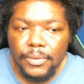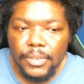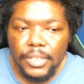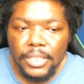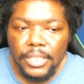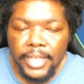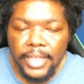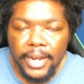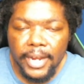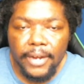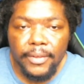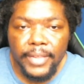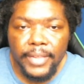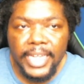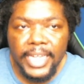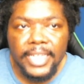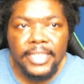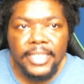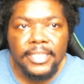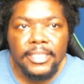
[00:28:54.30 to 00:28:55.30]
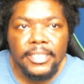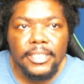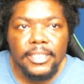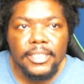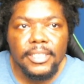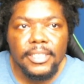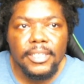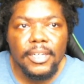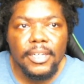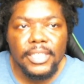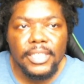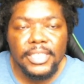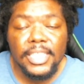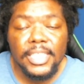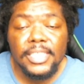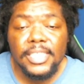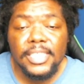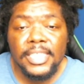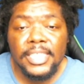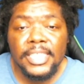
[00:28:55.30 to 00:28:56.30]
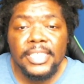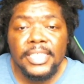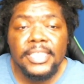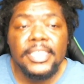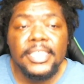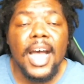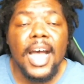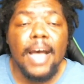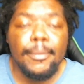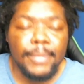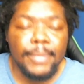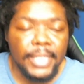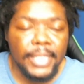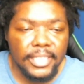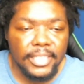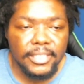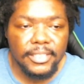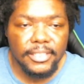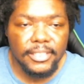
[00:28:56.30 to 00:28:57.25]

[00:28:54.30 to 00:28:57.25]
they're essentially the dominant